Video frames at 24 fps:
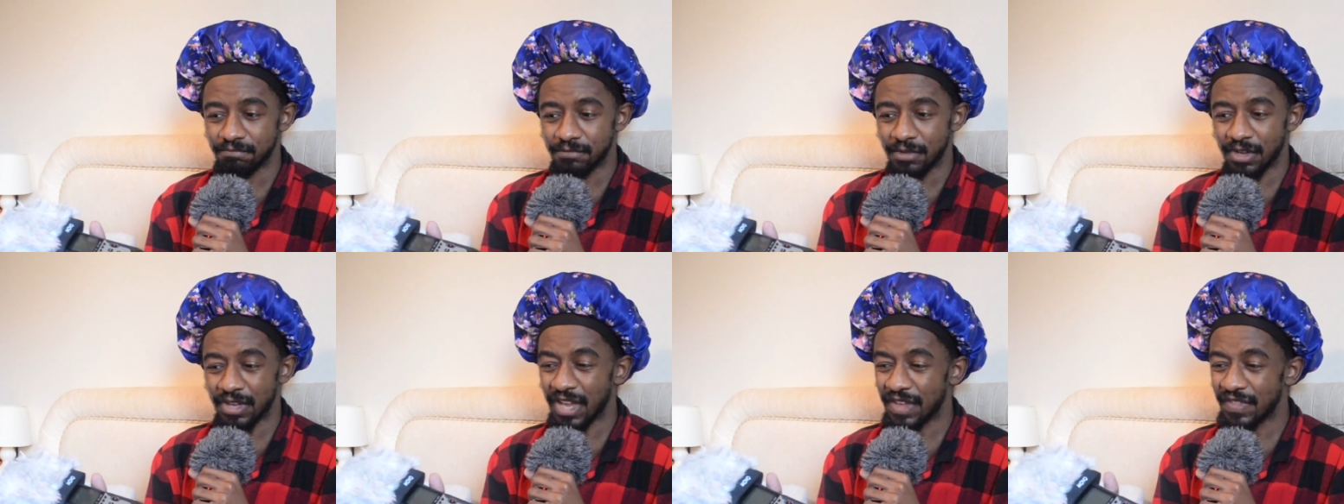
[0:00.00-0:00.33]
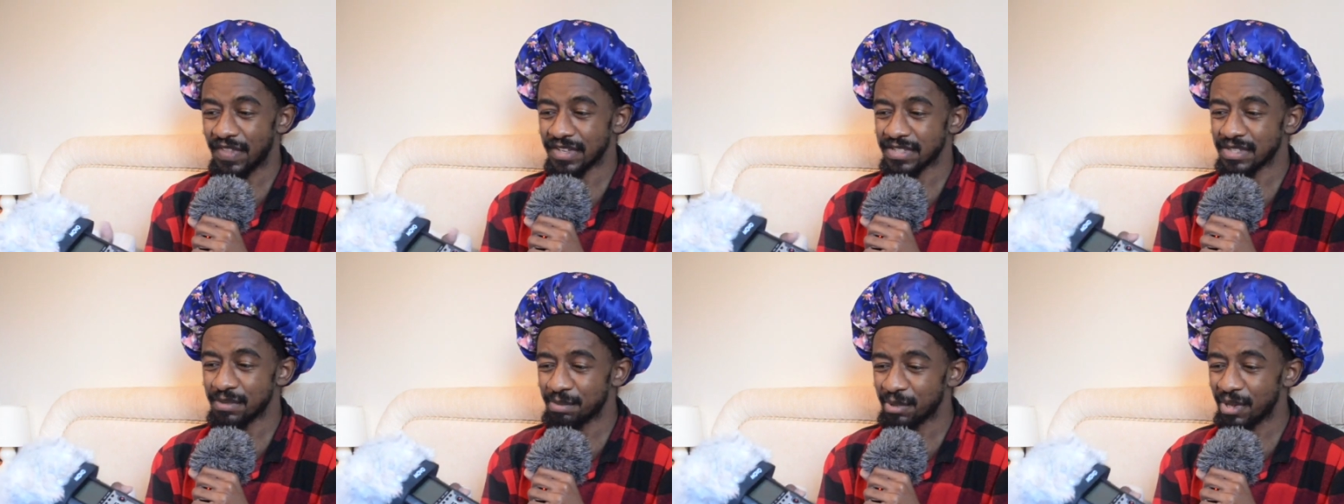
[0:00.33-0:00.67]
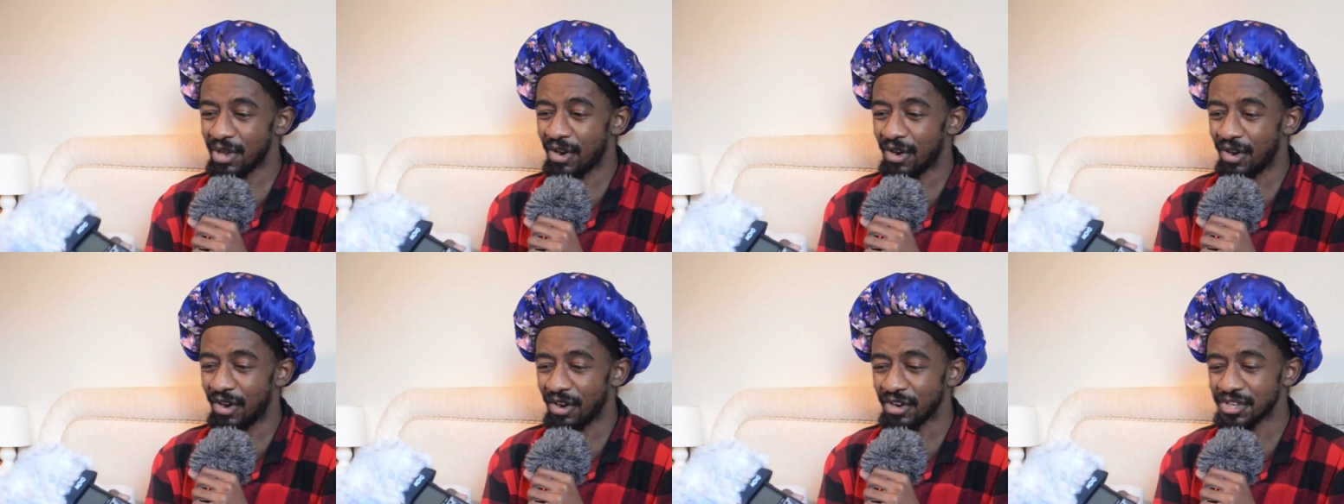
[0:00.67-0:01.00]
Okay, that's a
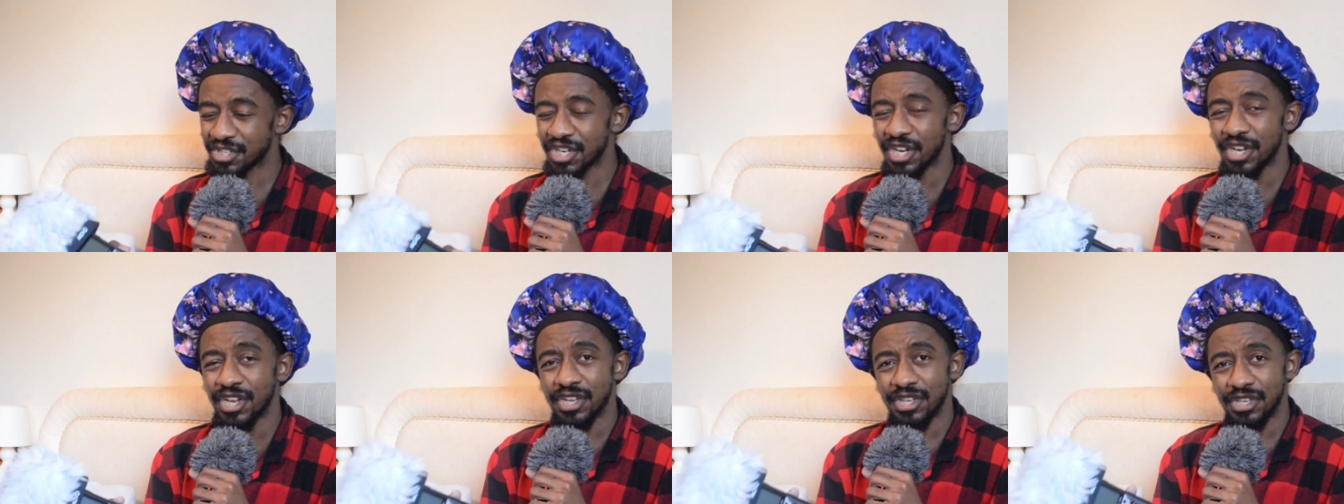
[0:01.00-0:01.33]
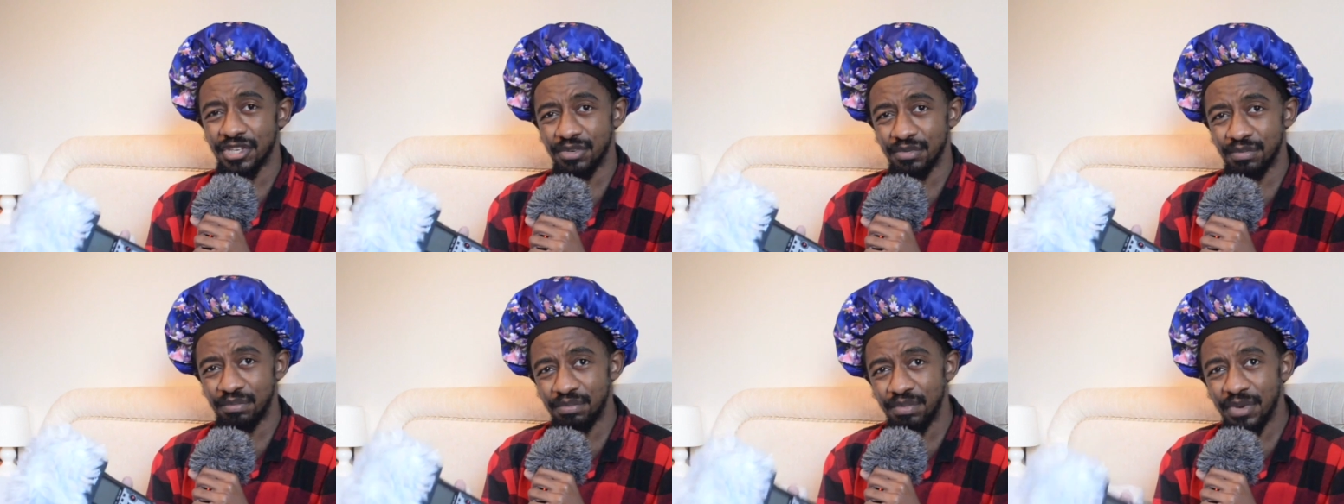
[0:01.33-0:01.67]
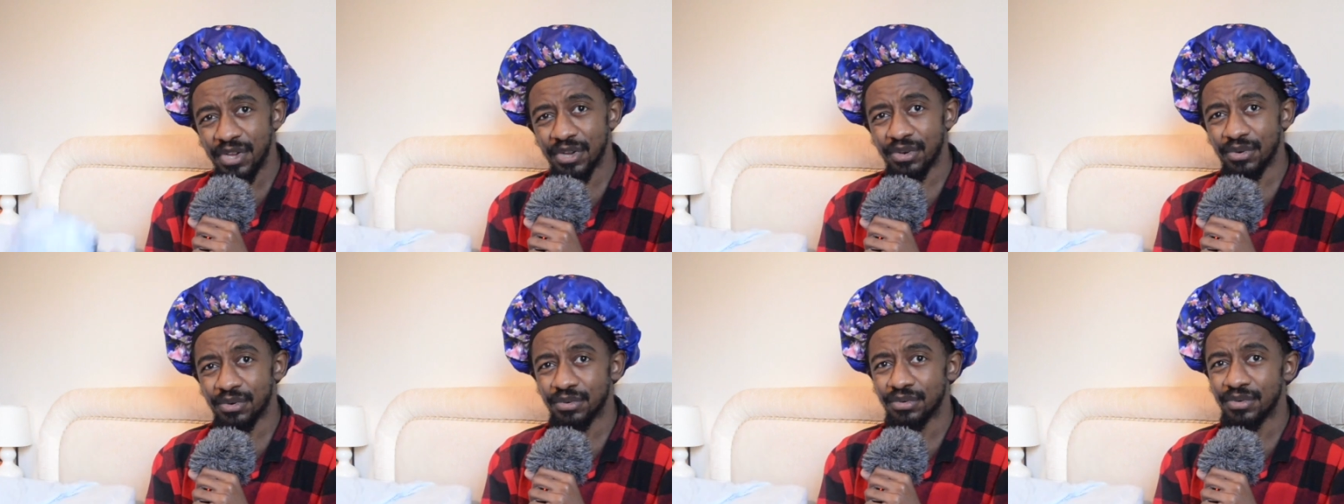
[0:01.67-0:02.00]
bit harsh. You
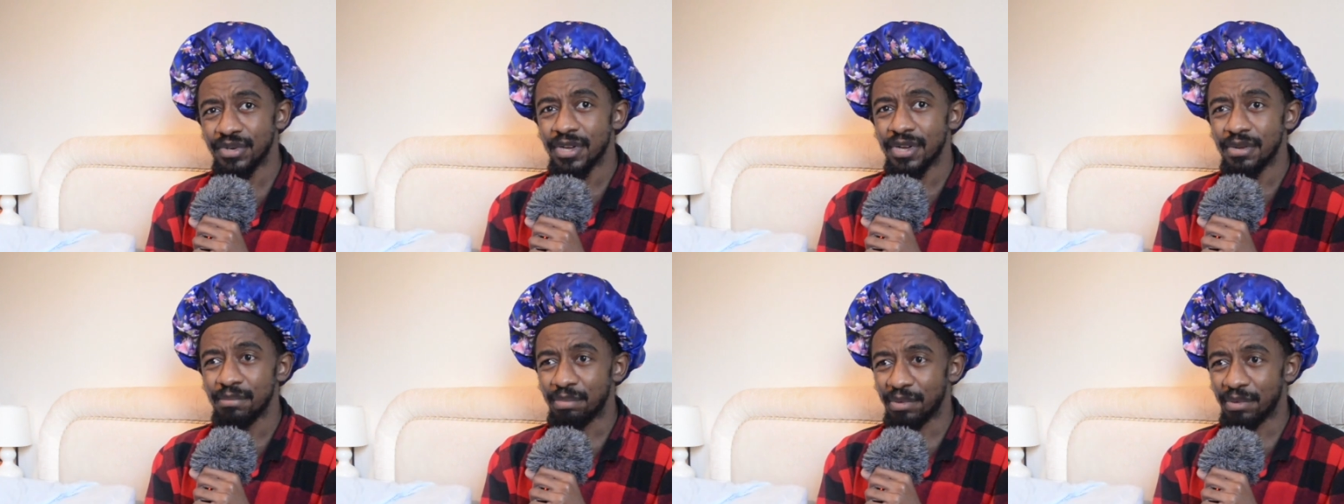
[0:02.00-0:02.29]
will,